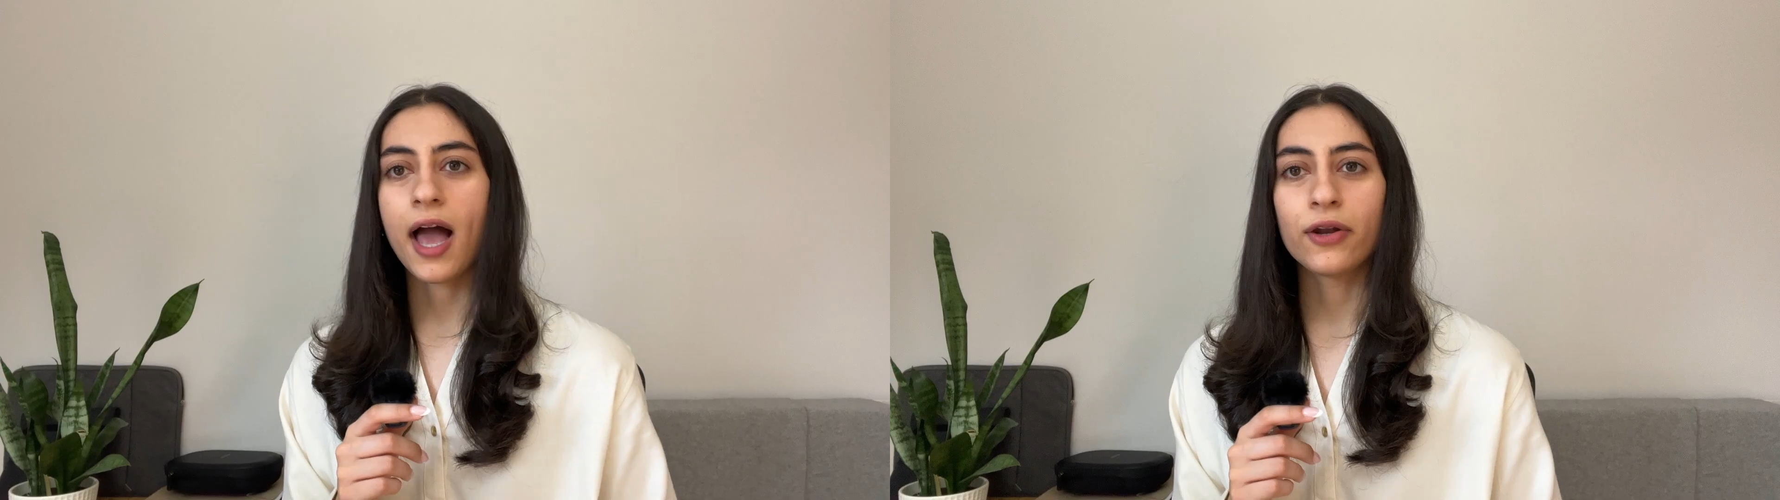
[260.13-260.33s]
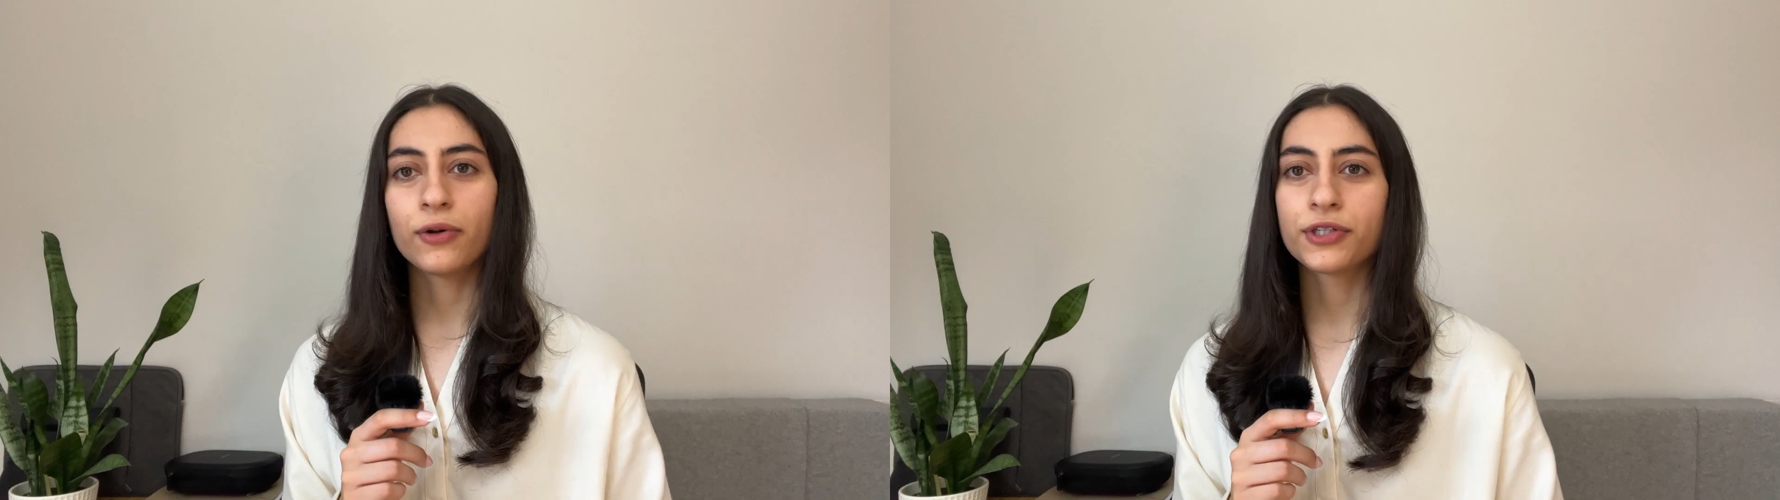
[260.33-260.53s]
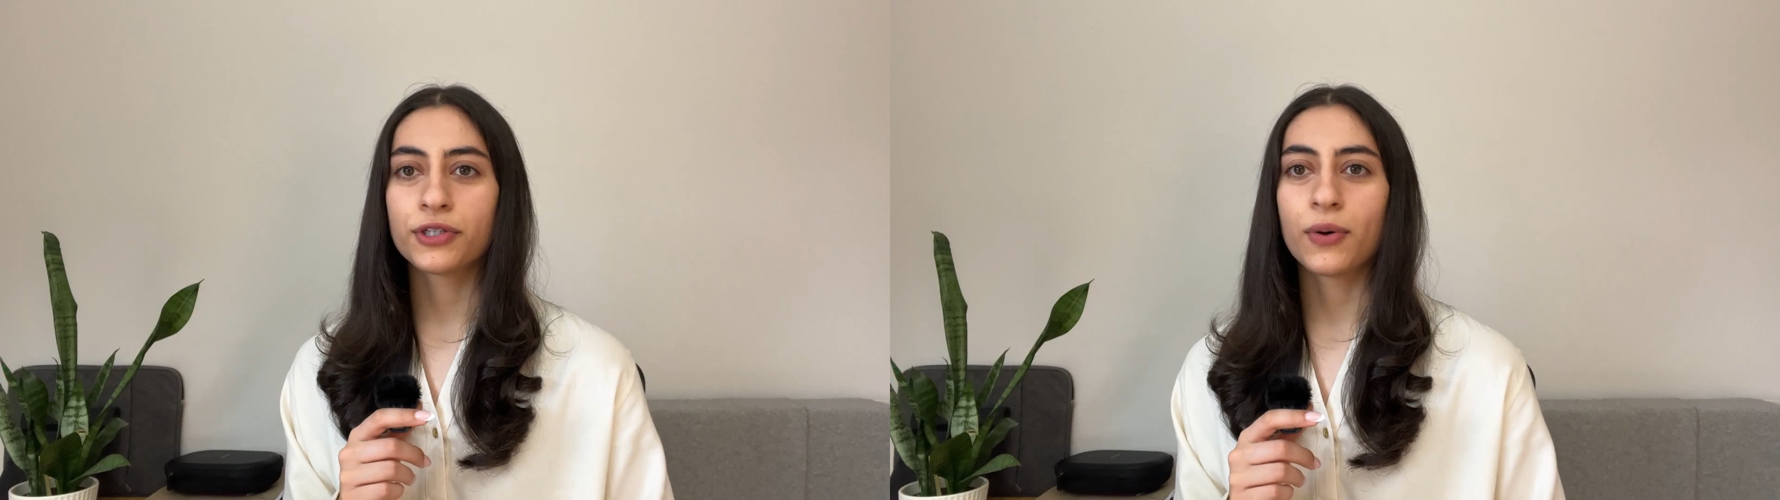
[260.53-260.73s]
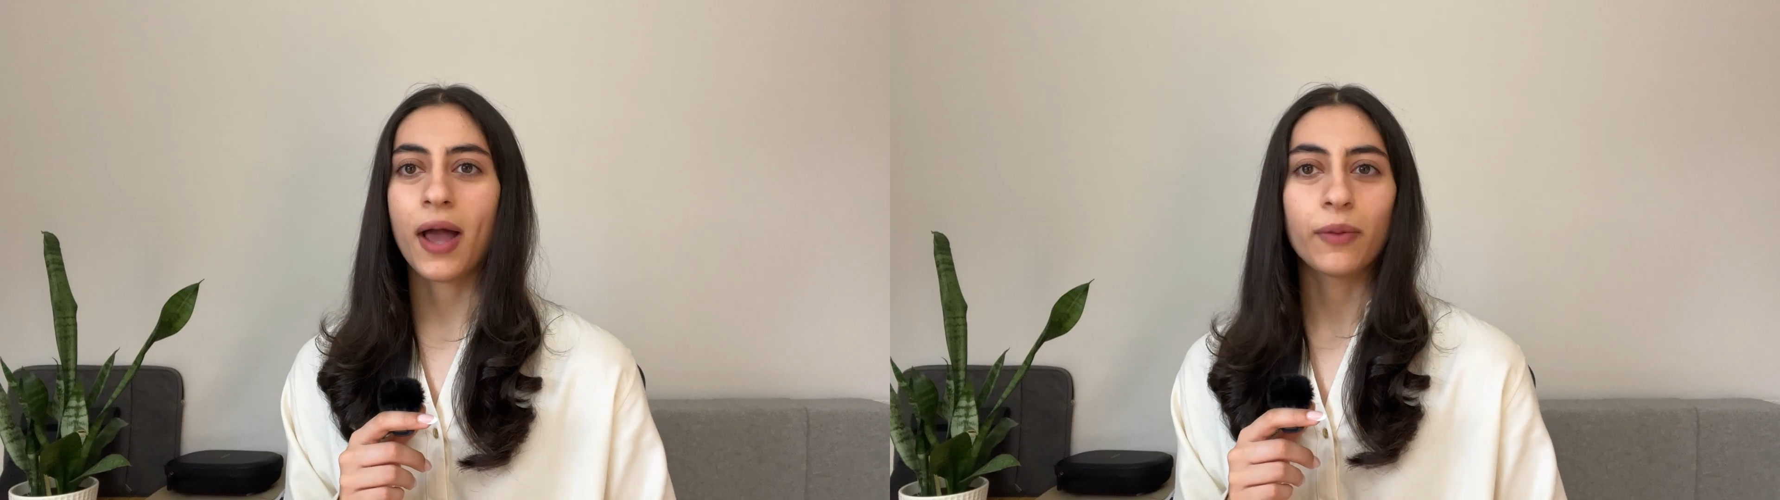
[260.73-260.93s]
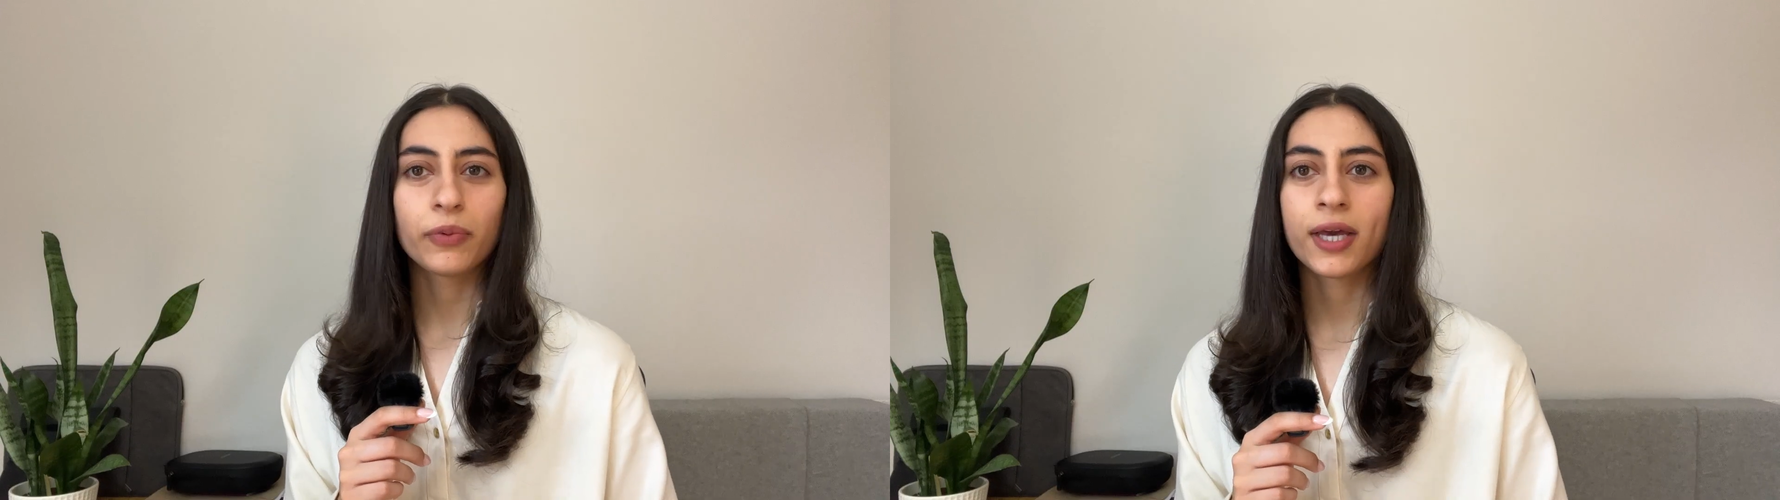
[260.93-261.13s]
and also
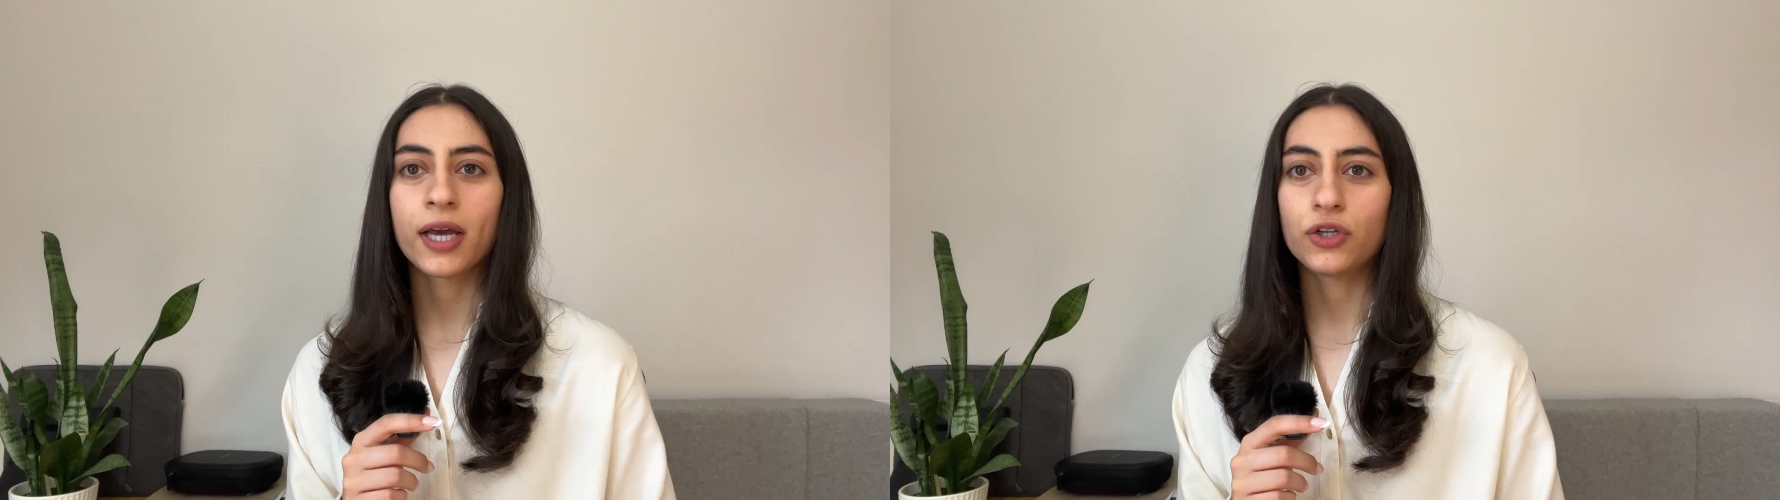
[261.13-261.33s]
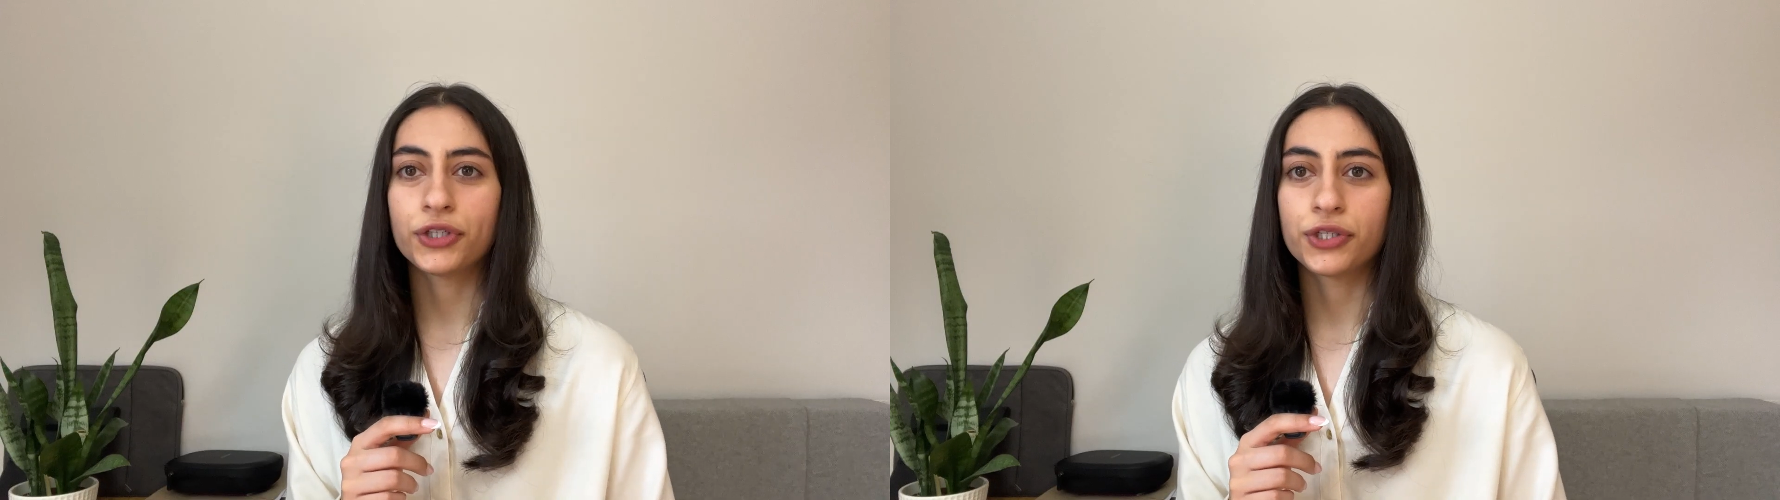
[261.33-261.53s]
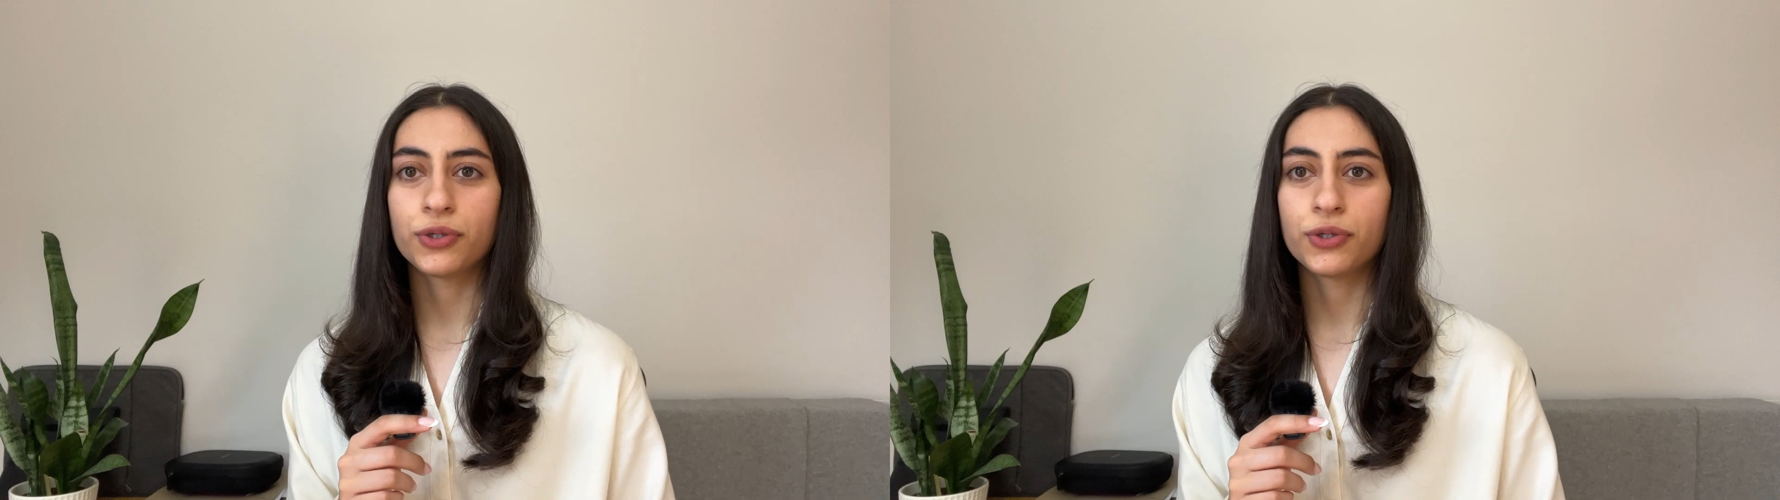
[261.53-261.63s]
help you get used